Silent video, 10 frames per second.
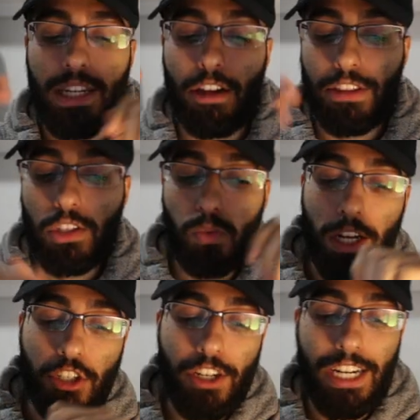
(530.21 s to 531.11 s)
Now this
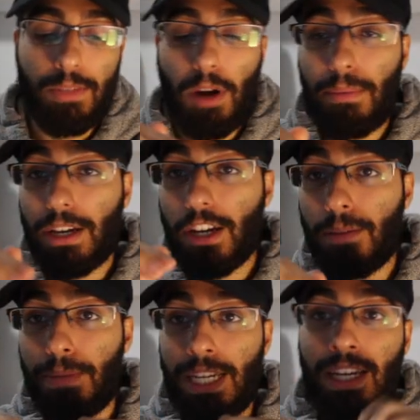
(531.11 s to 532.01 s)
sweatshirt is probably gonna
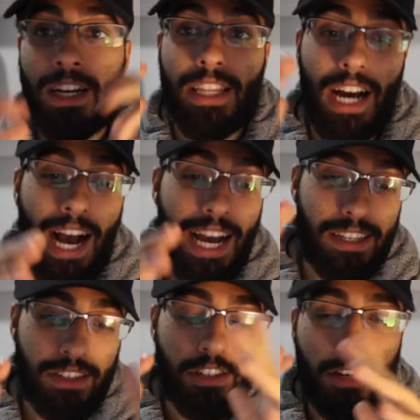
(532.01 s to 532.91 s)
be the
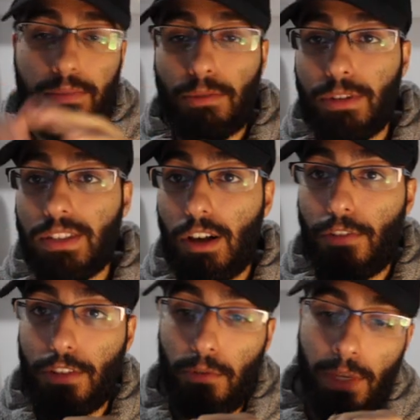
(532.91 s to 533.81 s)
highest in terms of resale
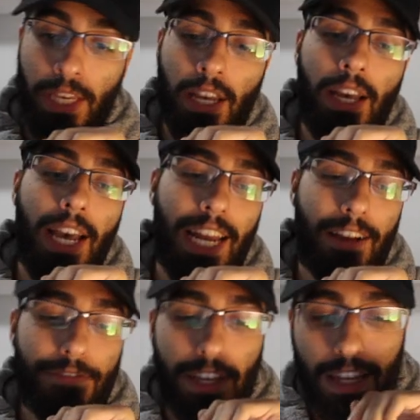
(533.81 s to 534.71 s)
for the week, and I
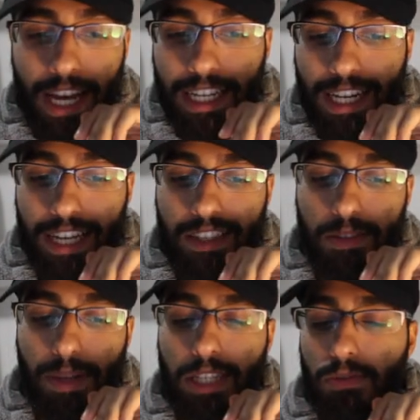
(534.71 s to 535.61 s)
feel like the license
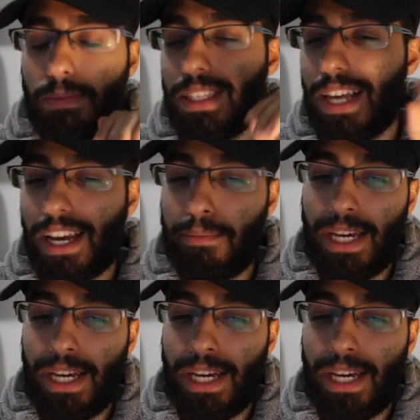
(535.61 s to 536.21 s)
plates will be second